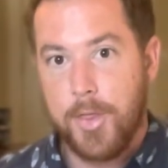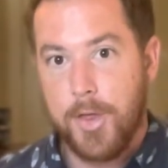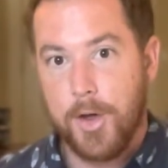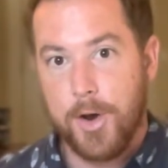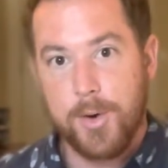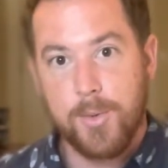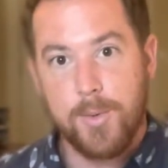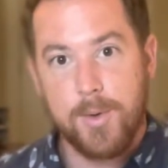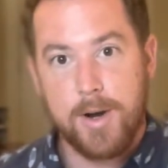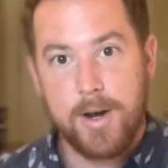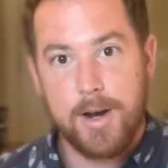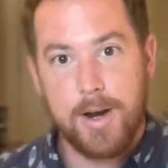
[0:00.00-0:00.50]

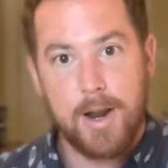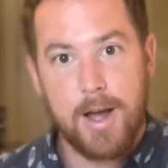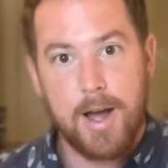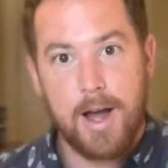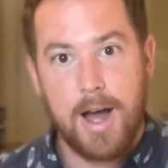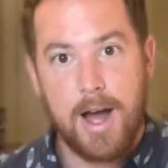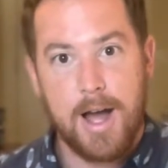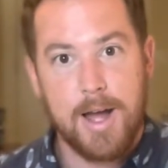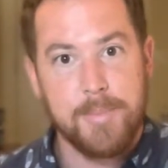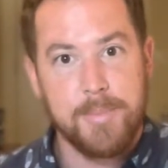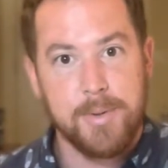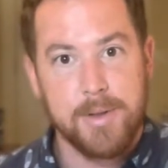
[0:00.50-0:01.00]
one,
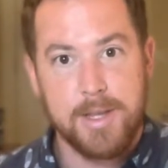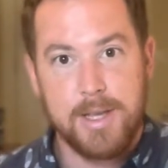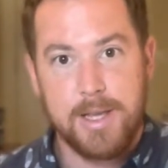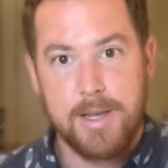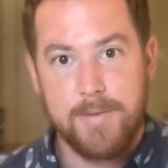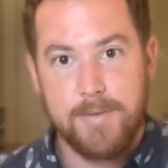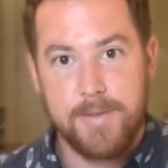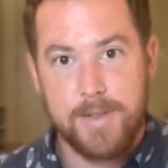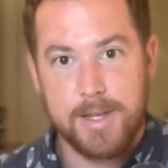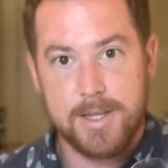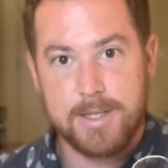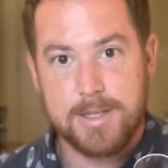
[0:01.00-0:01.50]
I
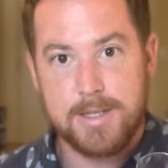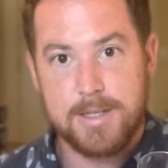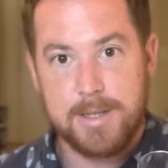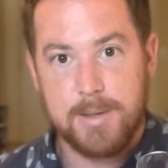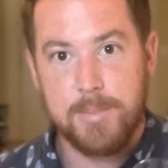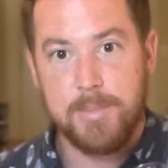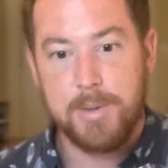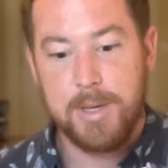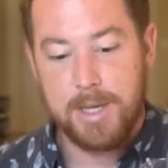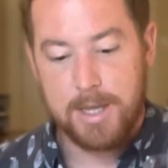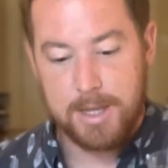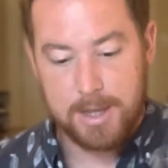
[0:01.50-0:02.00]
believe this to
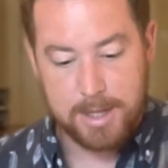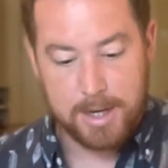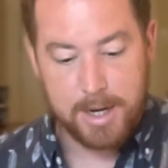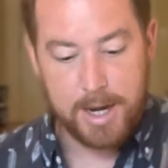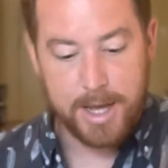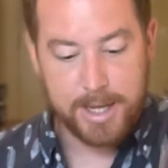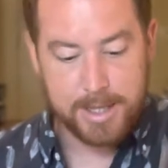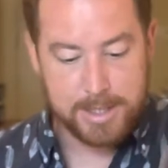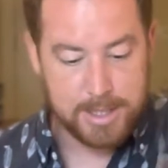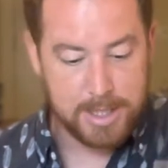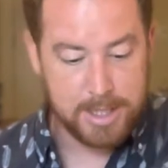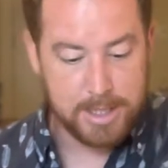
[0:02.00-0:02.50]
be the
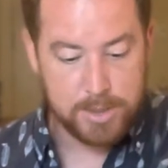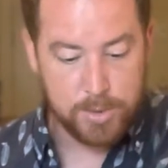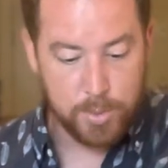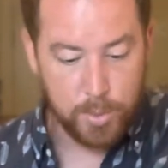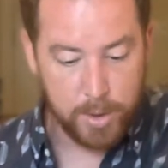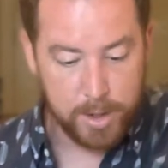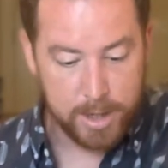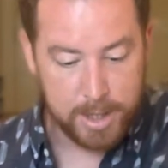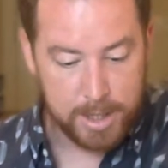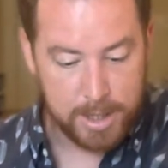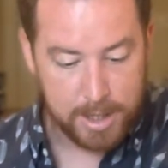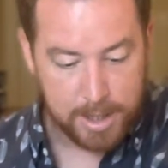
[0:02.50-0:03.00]

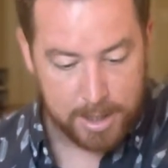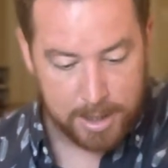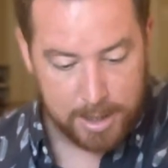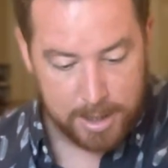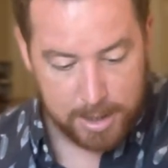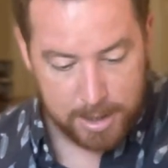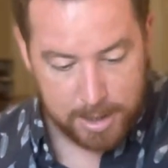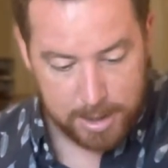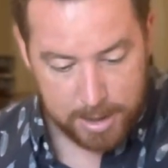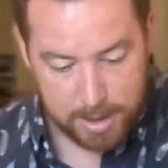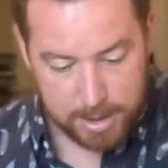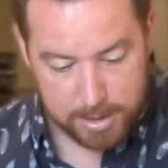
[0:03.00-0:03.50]
1920.
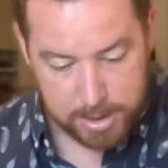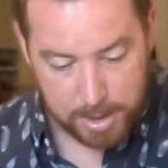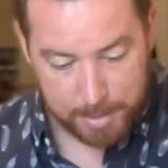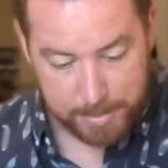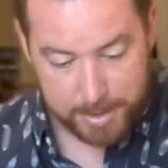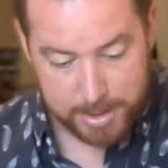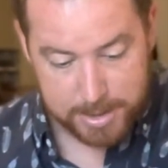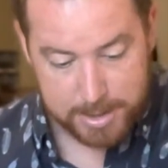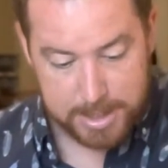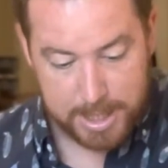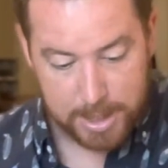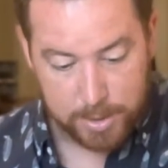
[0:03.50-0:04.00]
So I'm going
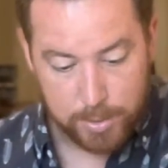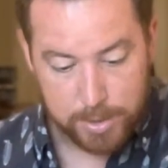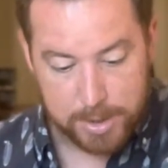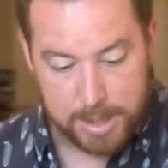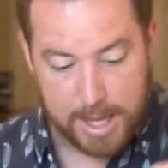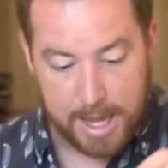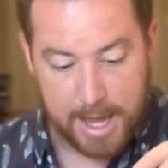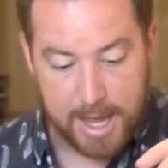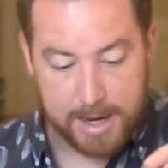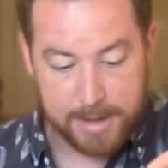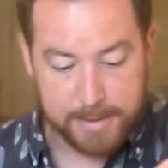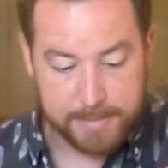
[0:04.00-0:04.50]
to stick with
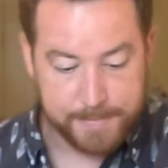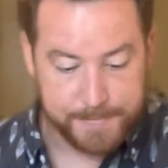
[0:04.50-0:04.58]
that.